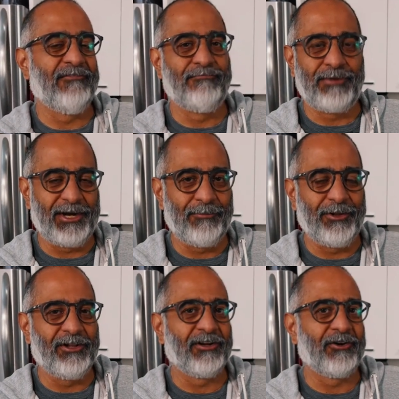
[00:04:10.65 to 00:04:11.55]
of
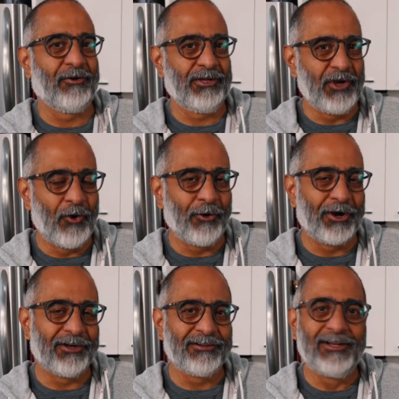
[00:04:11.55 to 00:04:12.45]
buttermilk or
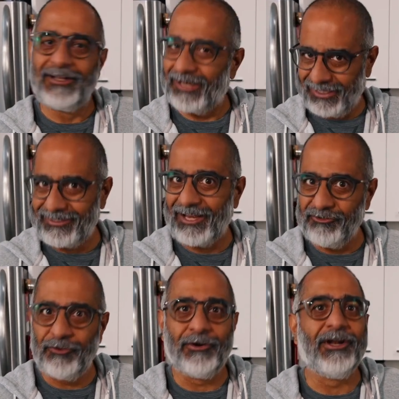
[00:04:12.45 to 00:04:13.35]
yogurt, like
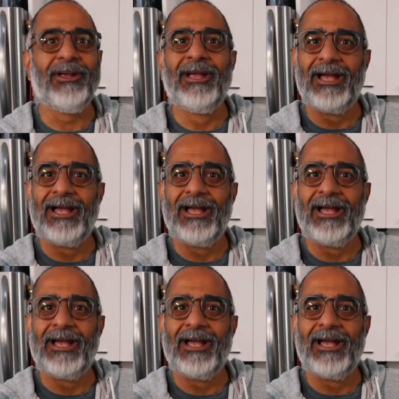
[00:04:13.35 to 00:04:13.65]
tandoori,